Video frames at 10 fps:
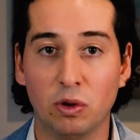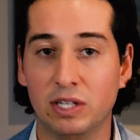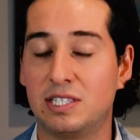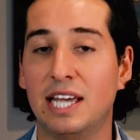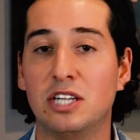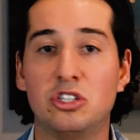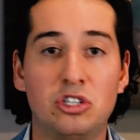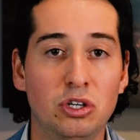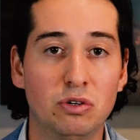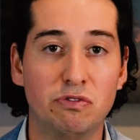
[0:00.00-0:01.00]
let's say it's
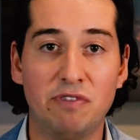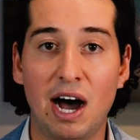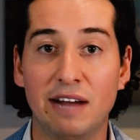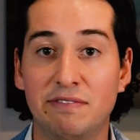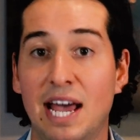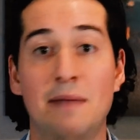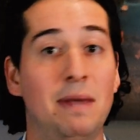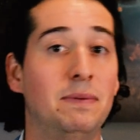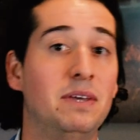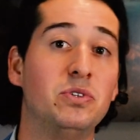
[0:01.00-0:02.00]
$2, $5, $10,
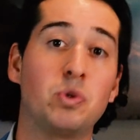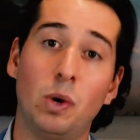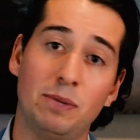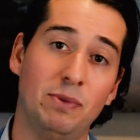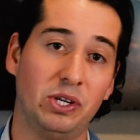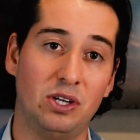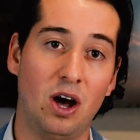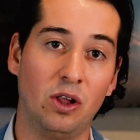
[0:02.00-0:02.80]
maybe even $20 million,